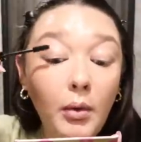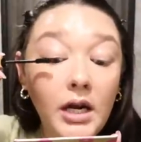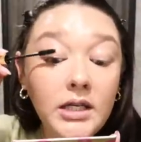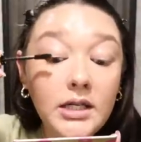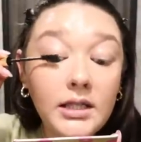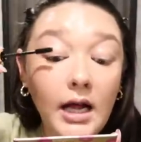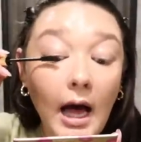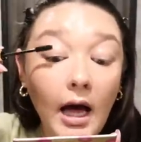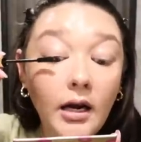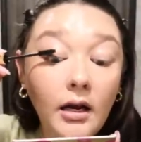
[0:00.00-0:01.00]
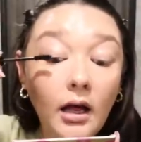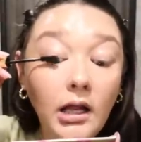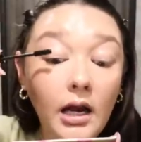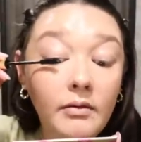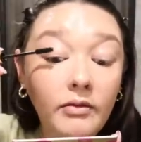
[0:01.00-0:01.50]
but it doesn't add a
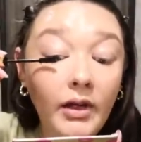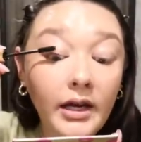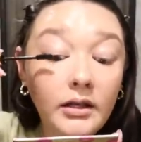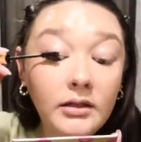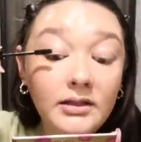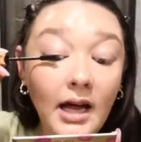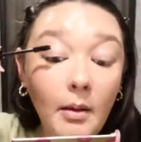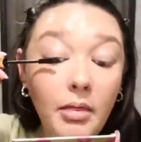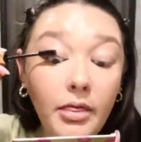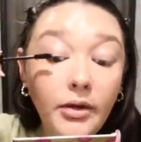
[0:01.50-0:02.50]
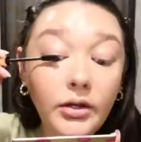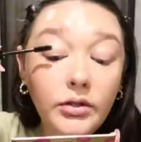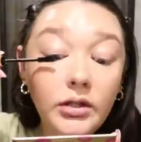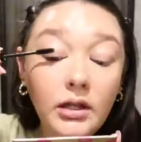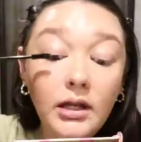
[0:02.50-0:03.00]
lot of like depth
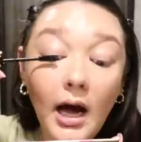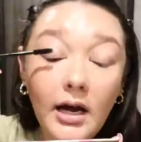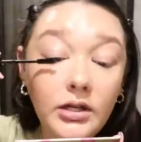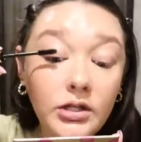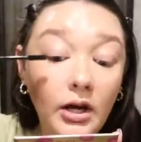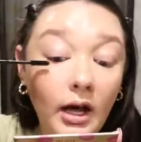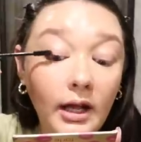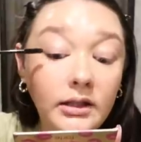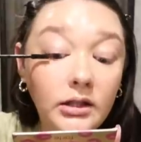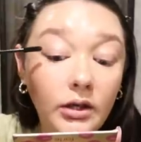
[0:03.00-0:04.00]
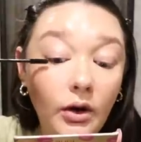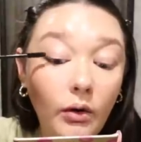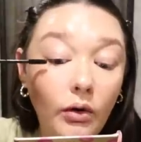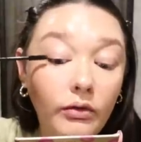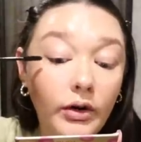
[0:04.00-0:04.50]
to the lash, so I like to
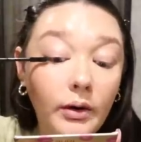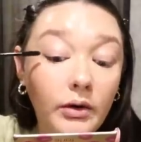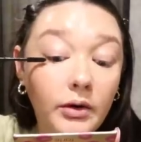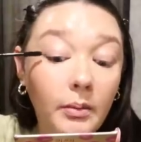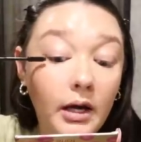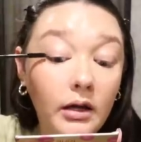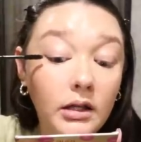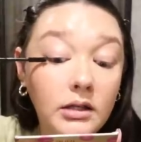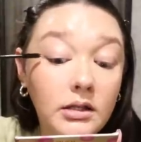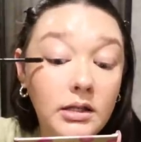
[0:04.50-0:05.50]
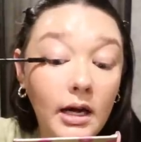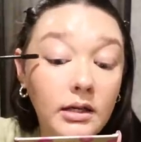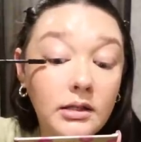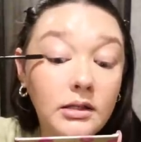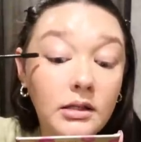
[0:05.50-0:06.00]
go over it with the Better Than
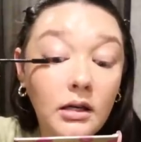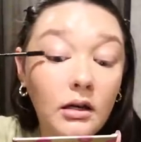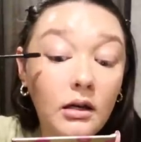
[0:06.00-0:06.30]
Sex